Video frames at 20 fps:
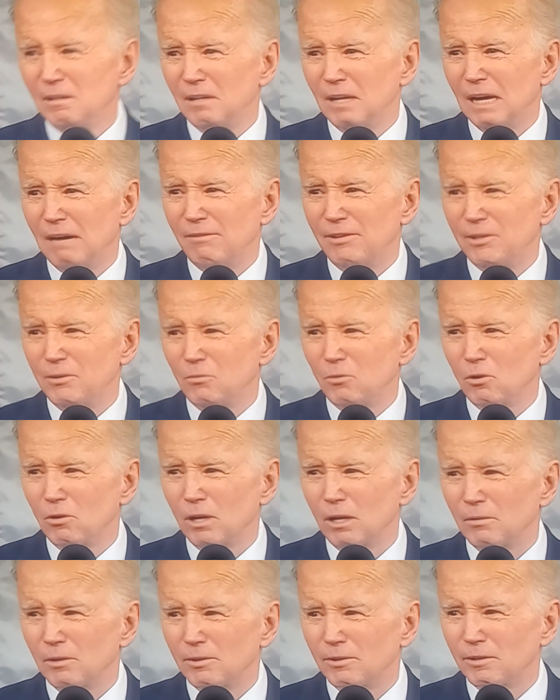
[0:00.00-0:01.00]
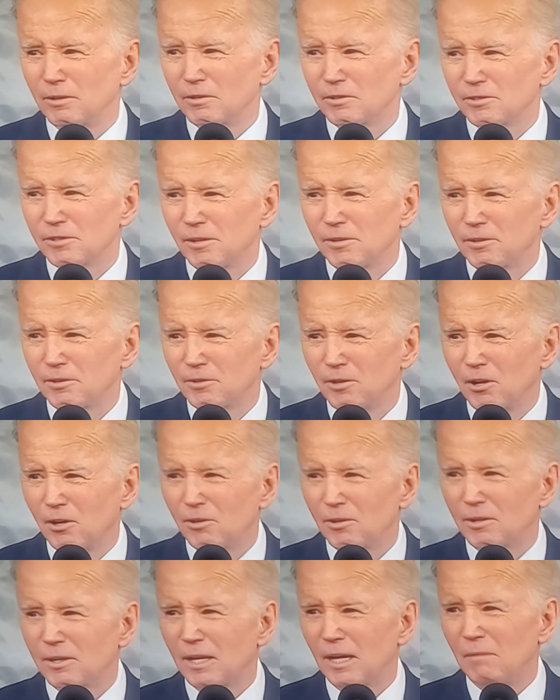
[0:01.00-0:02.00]
having to worry whether your son or
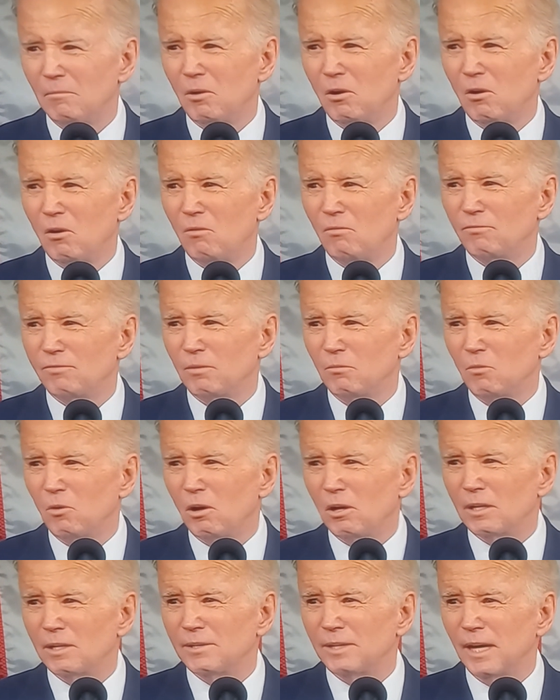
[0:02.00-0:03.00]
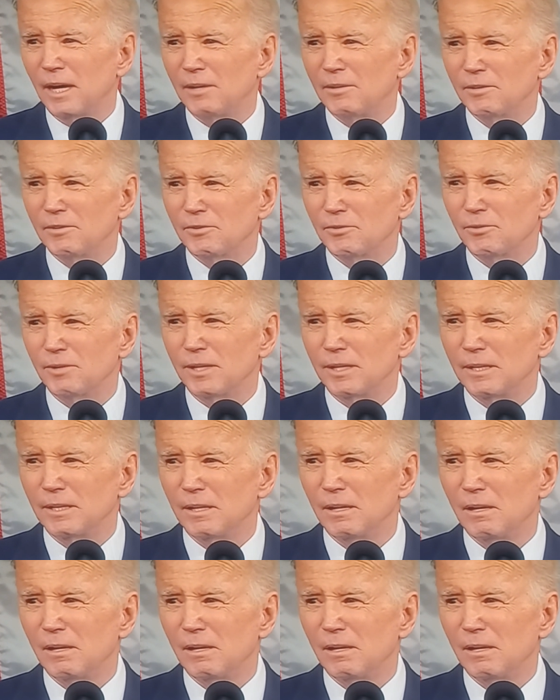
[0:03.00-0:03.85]
daughter came home from walking down the street,